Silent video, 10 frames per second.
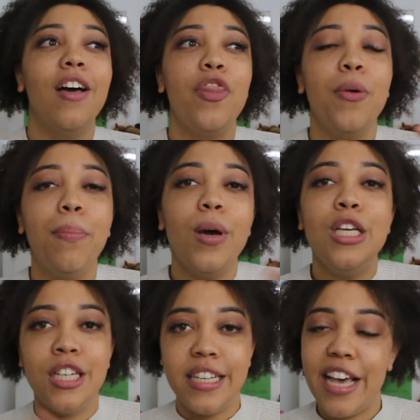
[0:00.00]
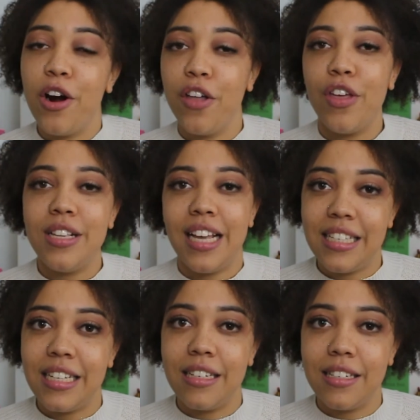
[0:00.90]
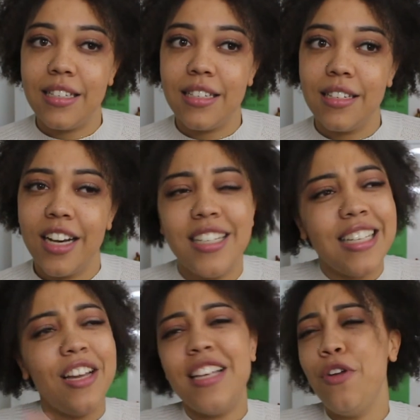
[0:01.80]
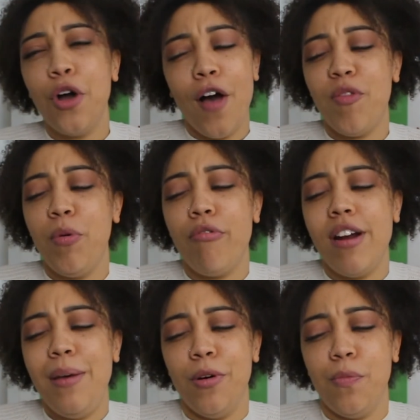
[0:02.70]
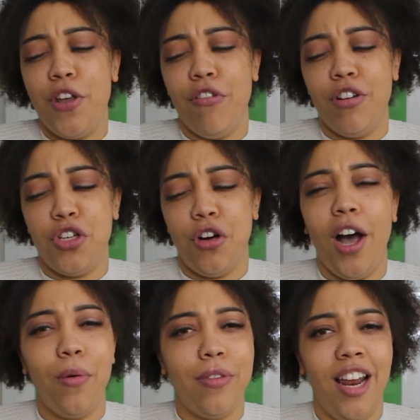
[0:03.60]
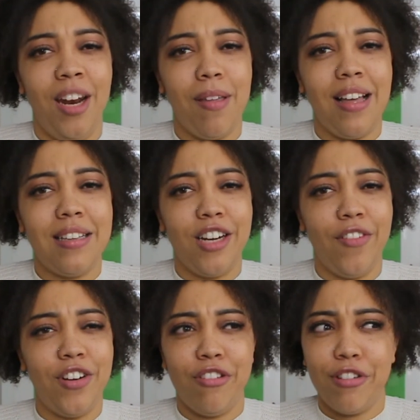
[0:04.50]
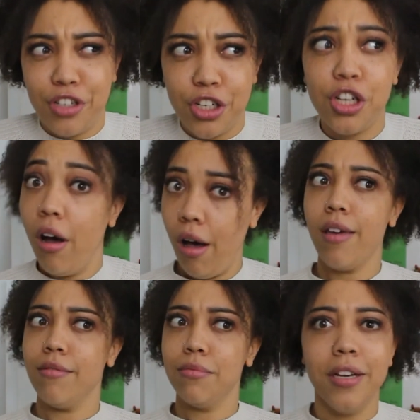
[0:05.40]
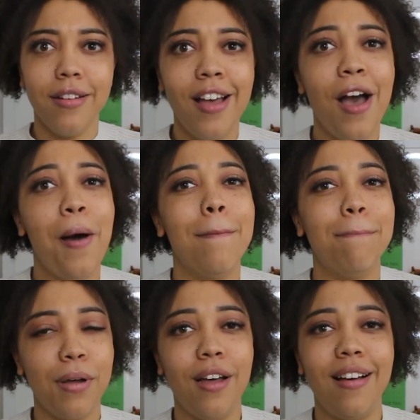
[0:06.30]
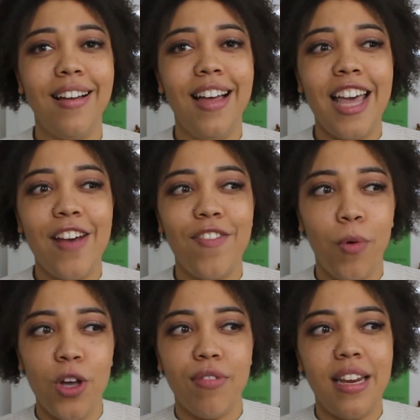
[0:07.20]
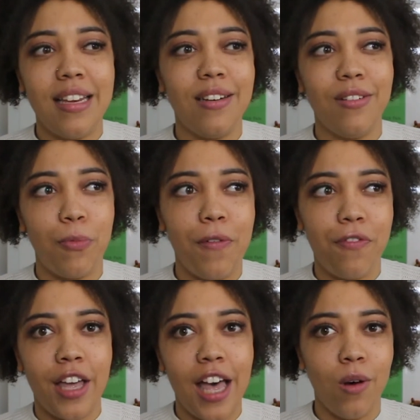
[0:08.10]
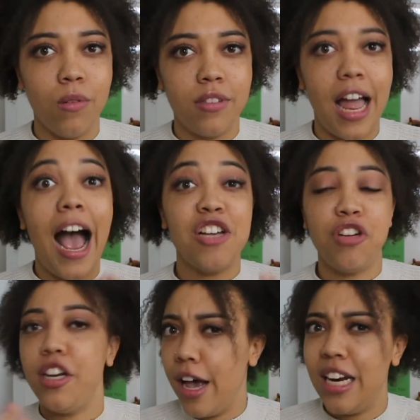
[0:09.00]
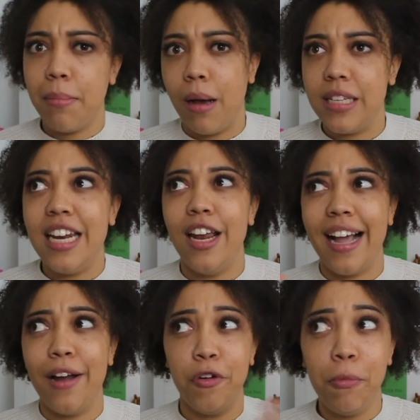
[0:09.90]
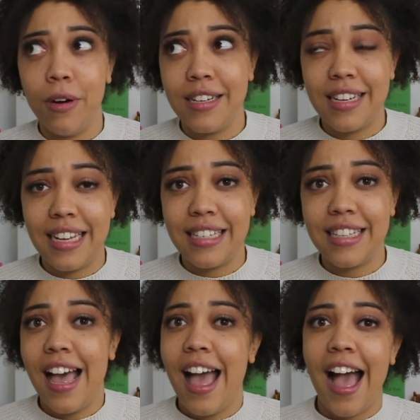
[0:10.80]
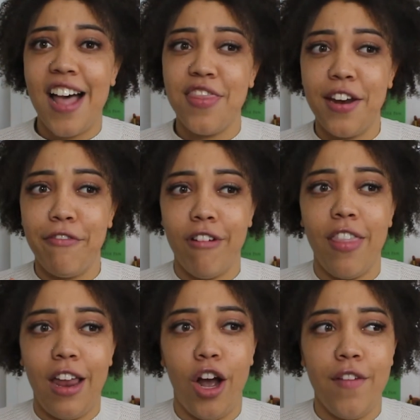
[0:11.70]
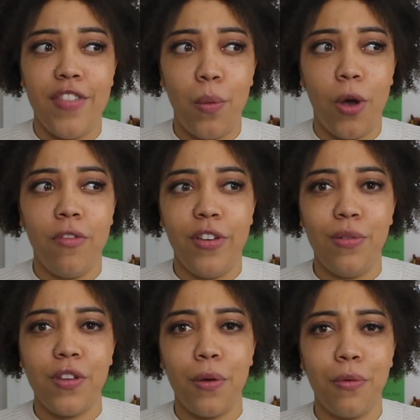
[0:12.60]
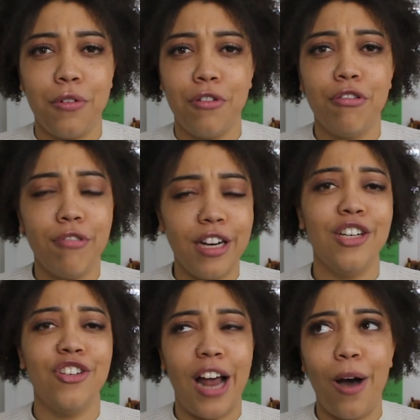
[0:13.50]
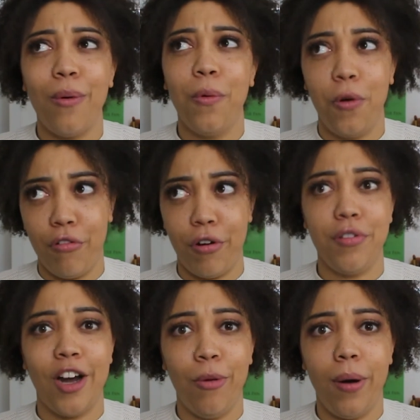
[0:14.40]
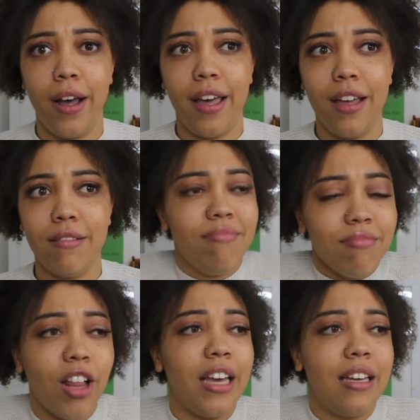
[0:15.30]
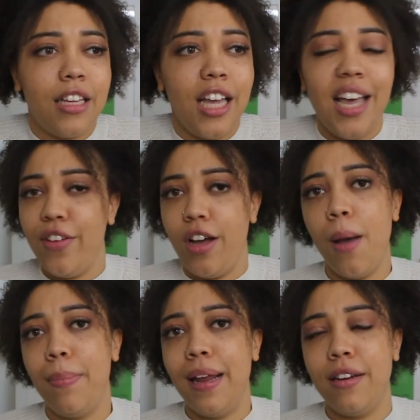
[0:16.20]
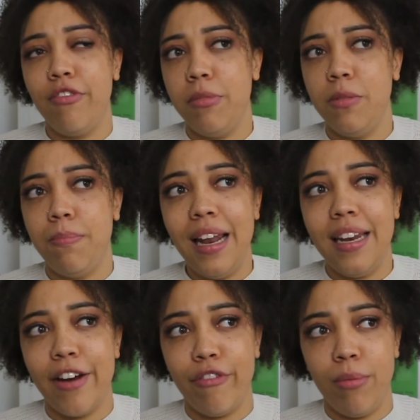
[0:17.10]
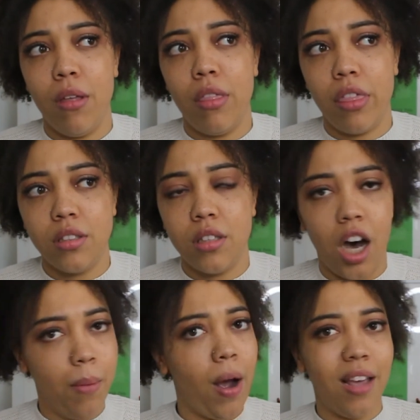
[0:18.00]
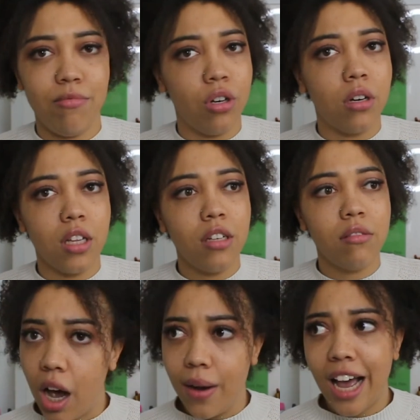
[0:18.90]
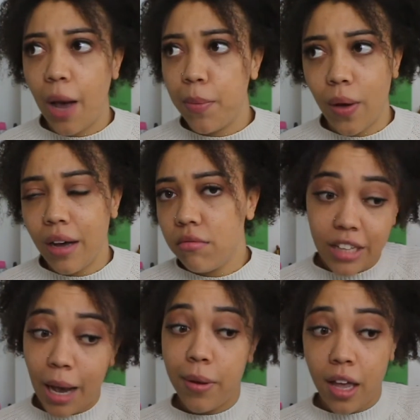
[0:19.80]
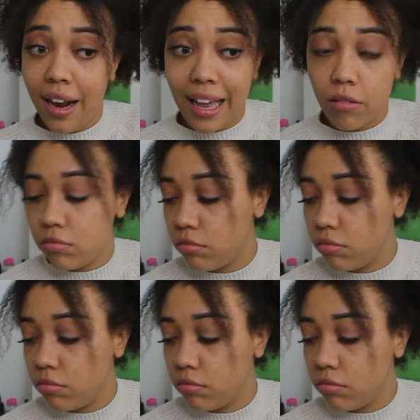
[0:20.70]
The boys should sit on those lessons, because it's not comfortable for anyone when you're a child to learn about that stuff, because you're a child. But if boys run it with the girls, they're actually learning about it and learning how normal it is, and then throughout their life they won't feel so cringed out or grossed out by it. Like, if a guy bled from his bell end every month, I'd buy him chocolate. I'd help you out, help a girl out.